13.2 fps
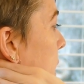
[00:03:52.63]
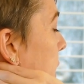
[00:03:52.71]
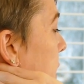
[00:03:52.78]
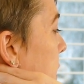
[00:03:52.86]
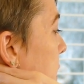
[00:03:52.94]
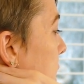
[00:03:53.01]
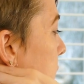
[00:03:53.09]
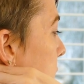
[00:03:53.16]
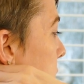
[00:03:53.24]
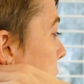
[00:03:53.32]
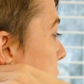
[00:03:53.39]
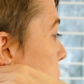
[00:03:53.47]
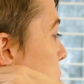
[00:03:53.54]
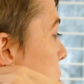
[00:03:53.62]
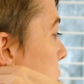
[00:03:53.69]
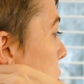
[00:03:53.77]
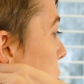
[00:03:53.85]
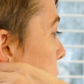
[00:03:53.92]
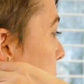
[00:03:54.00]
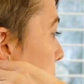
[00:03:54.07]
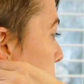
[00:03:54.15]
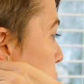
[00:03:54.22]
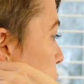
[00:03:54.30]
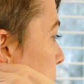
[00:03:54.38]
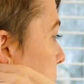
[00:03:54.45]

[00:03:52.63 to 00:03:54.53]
And then slowly, once you're